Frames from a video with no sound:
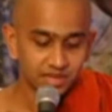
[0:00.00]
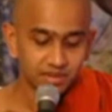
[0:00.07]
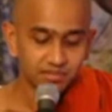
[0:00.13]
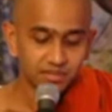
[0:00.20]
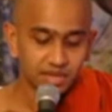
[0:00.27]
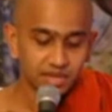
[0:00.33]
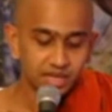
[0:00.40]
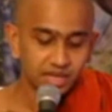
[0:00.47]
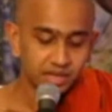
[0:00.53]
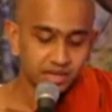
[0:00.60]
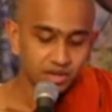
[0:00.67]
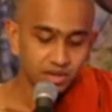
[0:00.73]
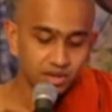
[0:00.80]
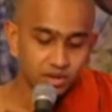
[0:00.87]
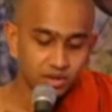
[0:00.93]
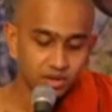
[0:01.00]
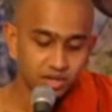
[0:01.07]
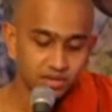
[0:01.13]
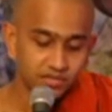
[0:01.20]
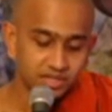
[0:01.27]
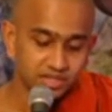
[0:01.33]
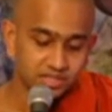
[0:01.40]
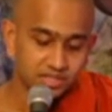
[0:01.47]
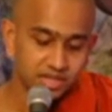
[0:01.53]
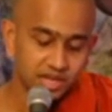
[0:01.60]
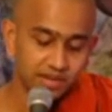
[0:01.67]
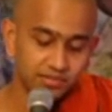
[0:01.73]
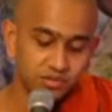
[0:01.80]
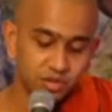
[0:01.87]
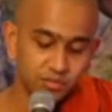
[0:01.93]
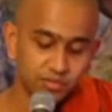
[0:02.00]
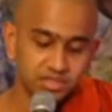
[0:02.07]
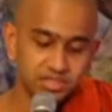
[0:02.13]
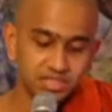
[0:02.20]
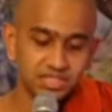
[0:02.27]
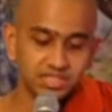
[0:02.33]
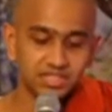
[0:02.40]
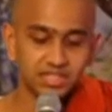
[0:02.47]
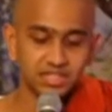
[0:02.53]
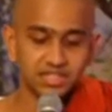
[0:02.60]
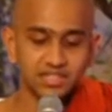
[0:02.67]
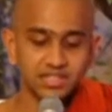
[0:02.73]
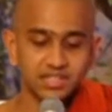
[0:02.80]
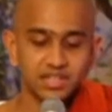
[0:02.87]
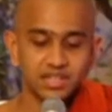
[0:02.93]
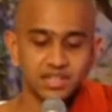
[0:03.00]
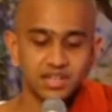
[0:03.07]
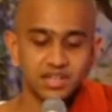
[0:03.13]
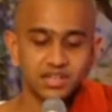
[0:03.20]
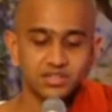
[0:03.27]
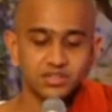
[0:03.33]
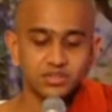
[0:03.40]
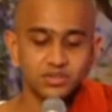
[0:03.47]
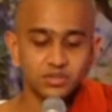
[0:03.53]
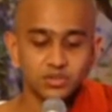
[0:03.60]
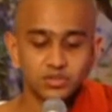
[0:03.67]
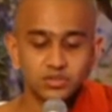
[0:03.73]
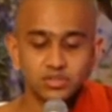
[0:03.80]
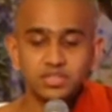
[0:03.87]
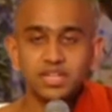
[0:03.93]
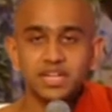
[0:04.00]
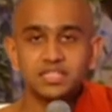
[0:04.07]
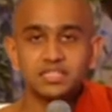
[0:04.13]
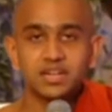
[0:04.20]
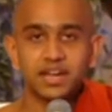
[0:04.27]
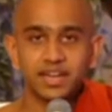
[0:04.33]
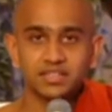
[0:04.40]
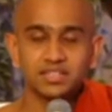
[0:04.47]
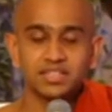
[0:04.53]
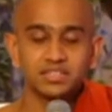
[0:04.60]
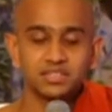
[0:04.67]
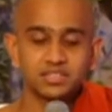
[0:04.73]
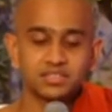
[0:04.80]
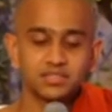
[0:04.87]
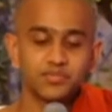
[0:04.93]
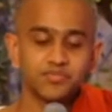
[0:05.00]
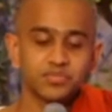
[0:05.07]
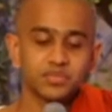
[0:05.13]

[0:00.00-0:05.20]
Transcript: may all of us have the opportunity to do good deeds like this.